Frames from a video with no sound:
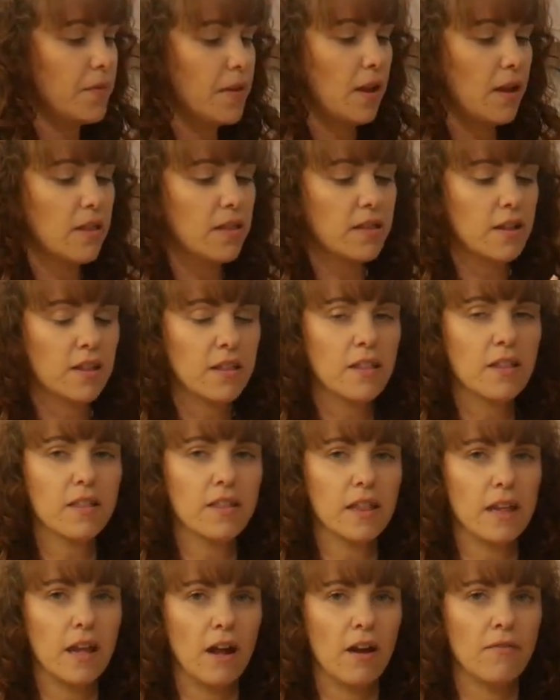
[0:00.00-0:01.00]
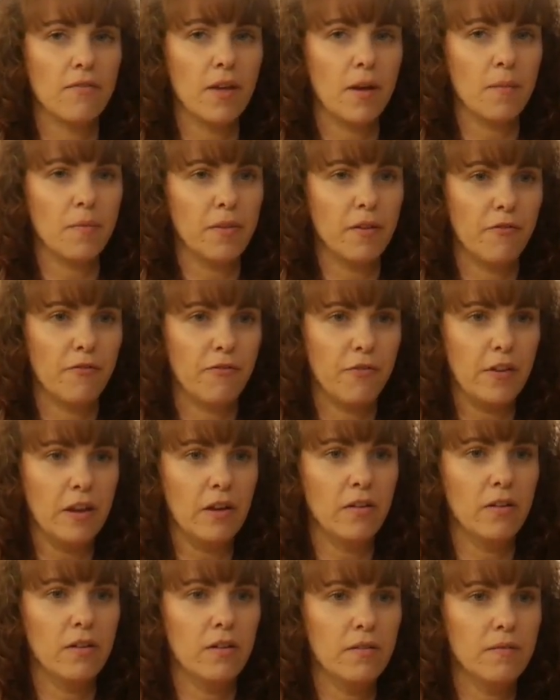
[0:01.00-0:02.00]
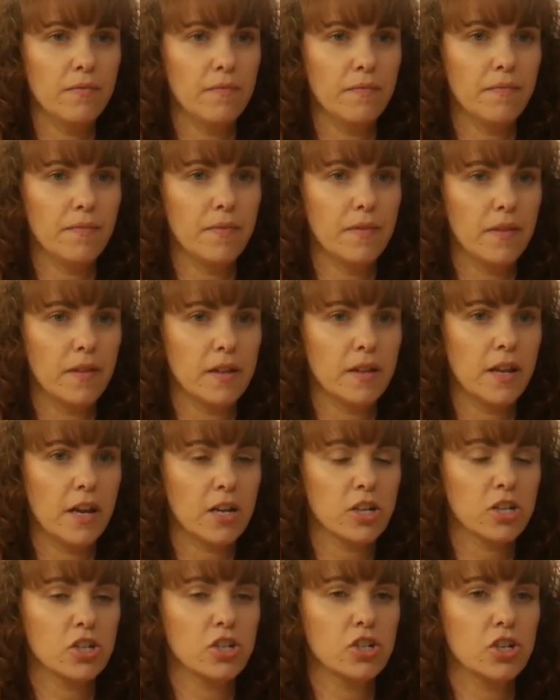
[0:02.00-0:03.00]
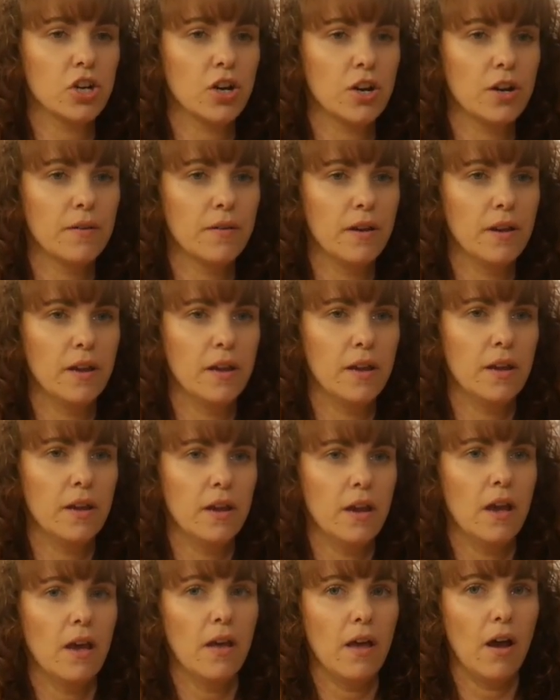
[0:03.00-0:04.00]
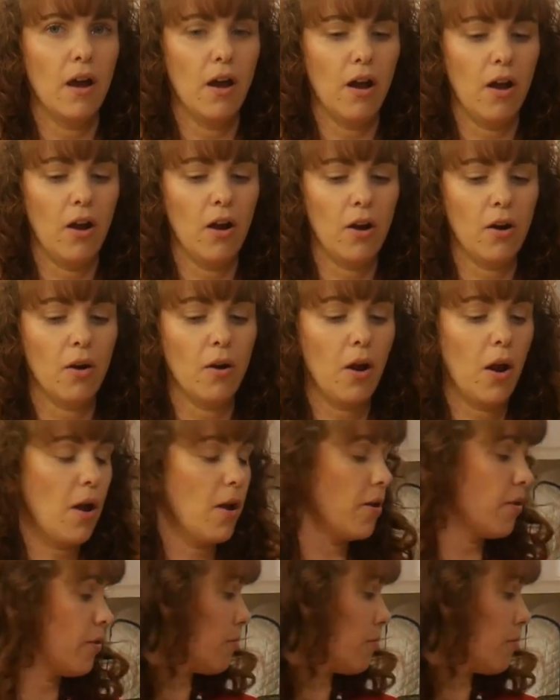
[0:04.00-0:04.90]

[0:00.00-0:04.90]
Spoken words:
consistency of them, the feel, the texture are